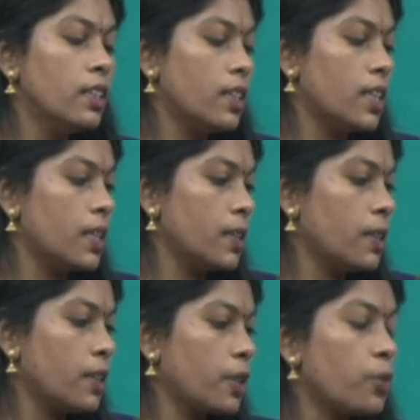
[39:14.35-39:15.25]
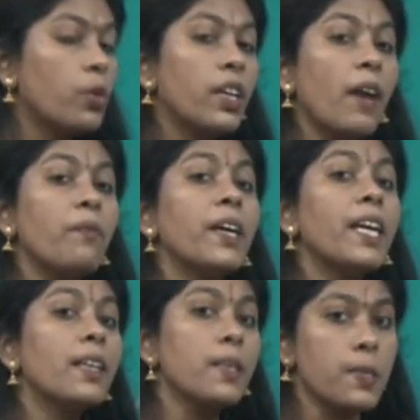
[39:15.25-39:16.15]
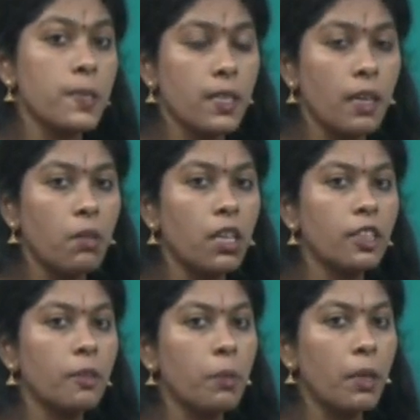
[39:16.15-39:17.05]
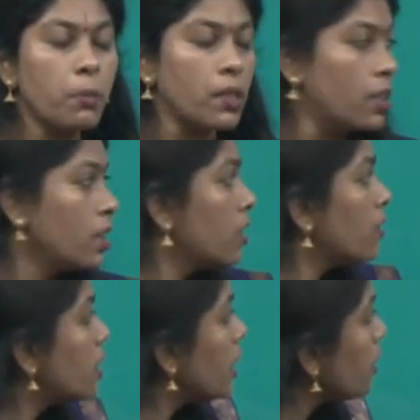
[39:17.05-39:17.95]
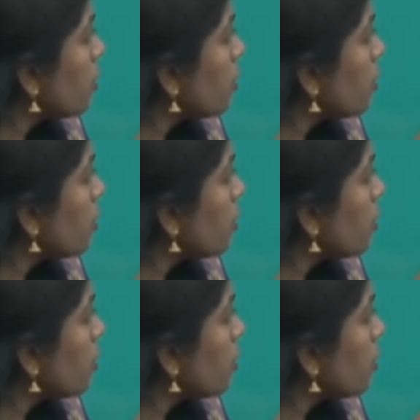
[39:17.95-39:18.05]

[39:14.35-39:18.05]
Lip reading: an awareness among the people. She